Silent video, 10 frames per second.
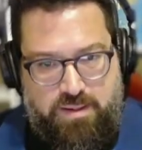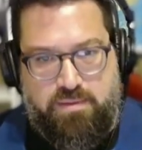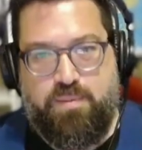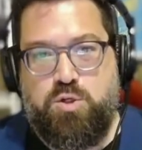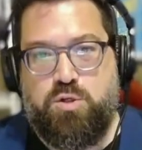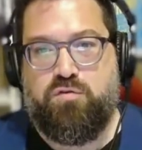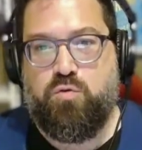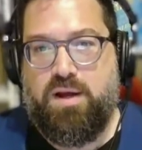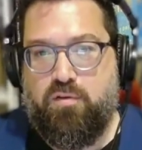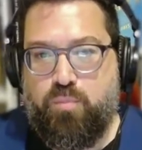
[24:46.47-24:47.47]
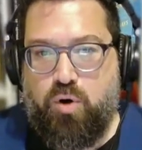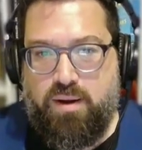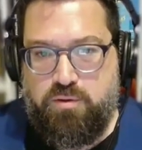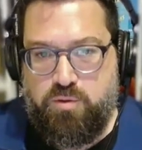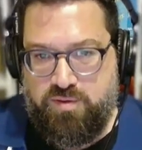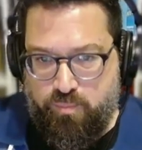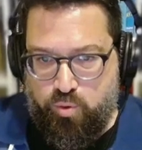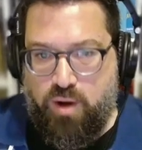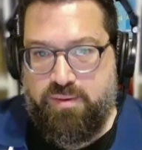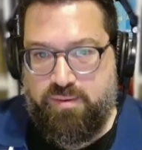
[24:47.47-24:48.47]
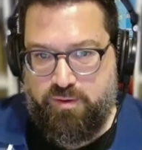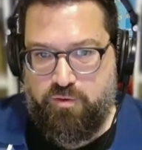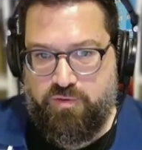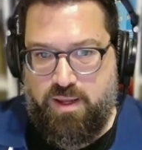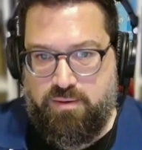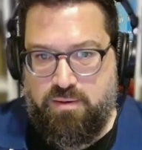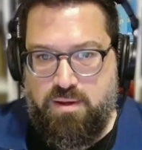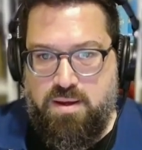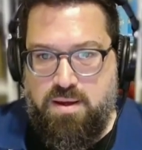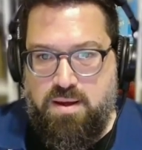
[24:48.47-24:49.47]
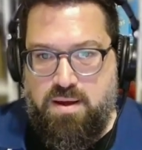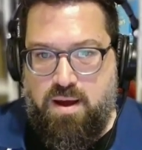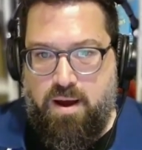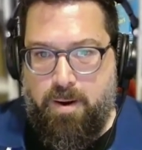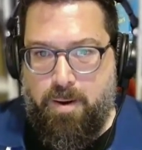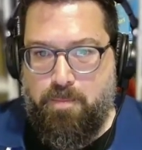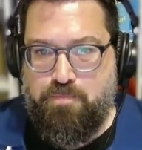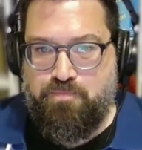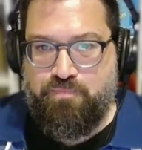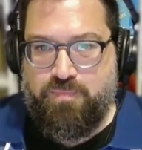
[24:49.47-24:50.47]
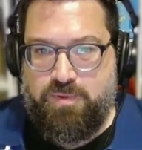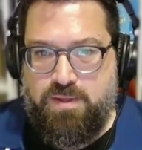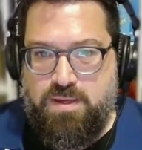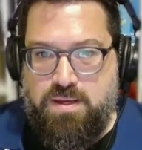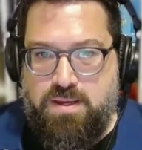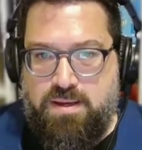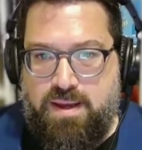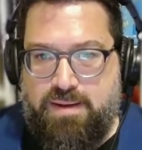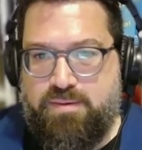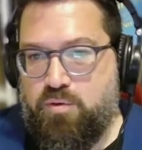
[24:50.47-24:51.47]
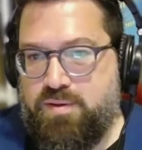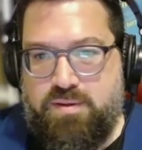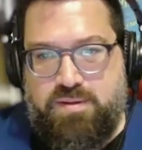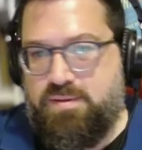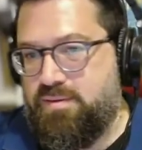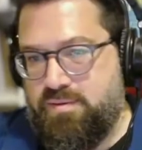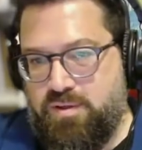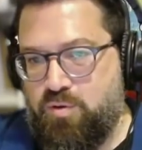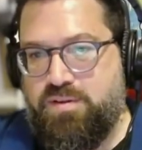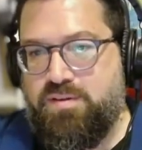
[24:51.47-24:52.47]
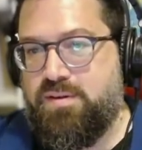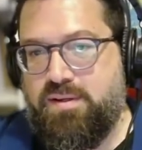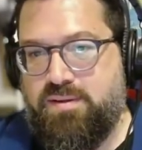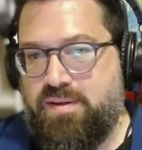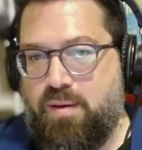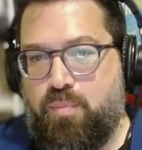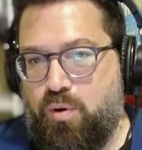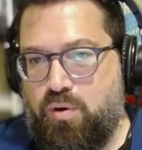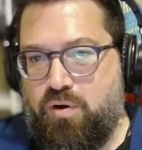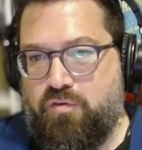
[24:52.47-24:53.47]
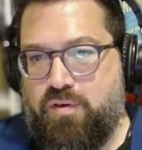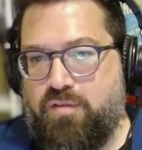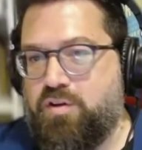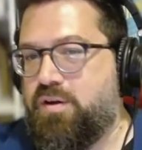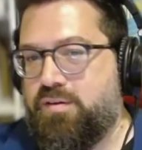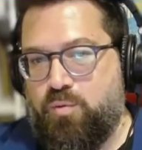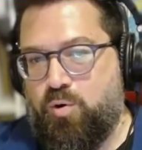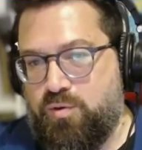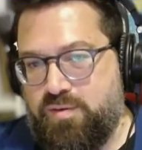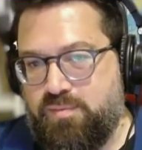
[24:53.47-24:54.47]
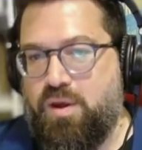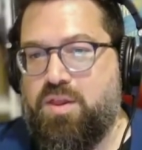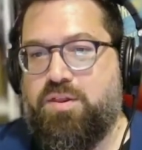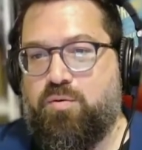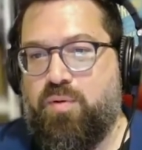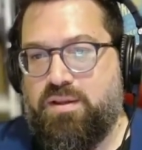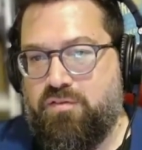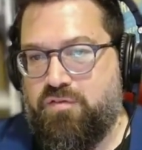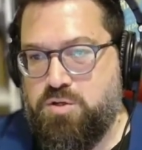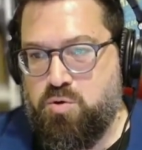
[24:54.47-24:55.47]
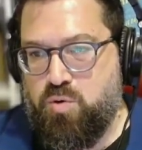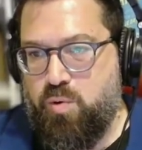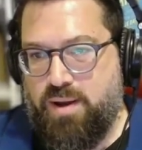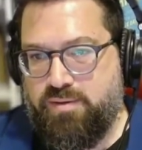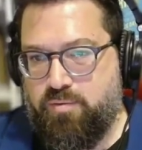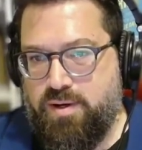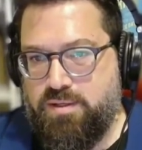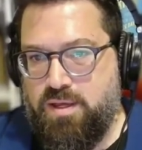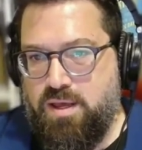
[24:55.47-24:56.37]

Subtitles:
especially if you kind of do some processing on them. And so this is an example of every customer call this month and rank the feature request, right?